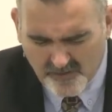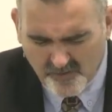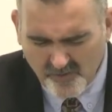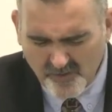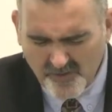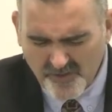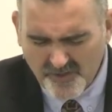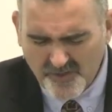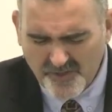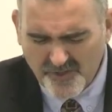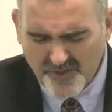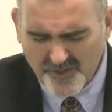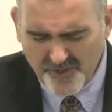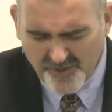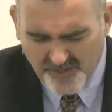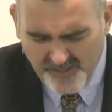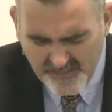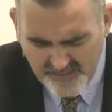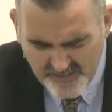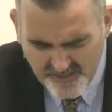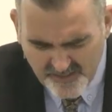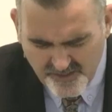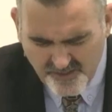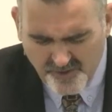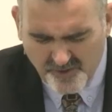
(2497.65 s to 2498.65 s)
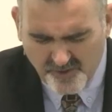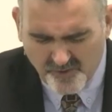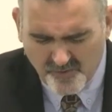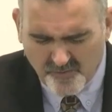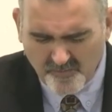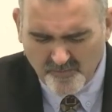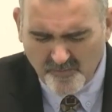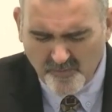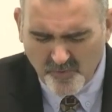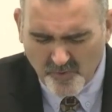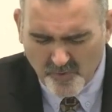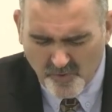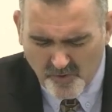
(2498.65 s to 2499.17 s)
Lord, to trust you
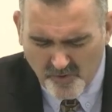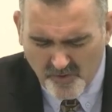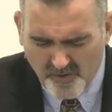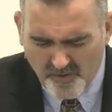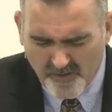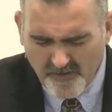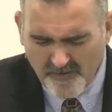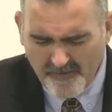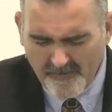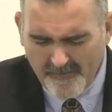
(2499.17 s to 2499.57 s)
more